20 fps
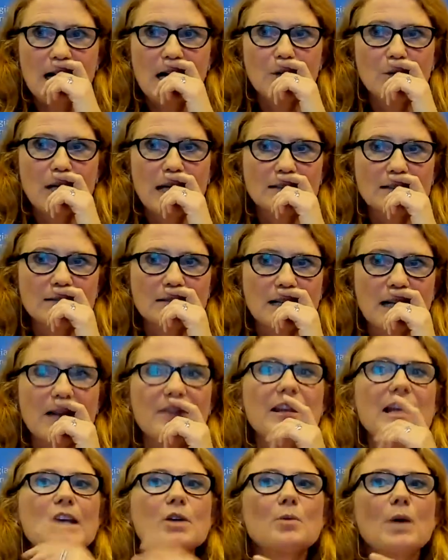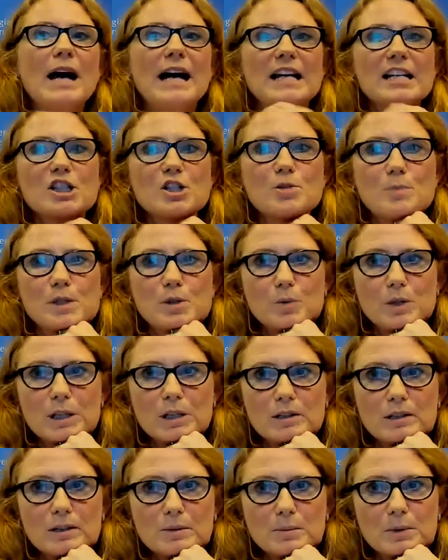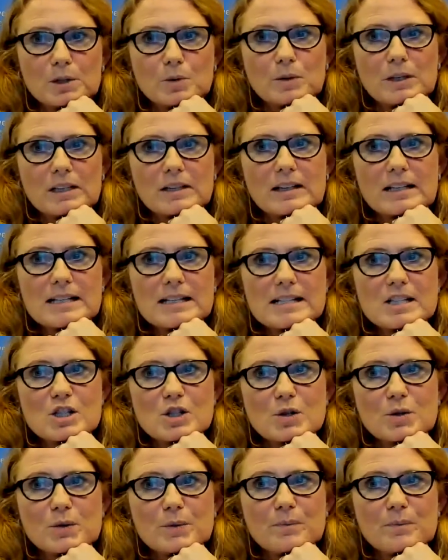how can the EU hedge between these?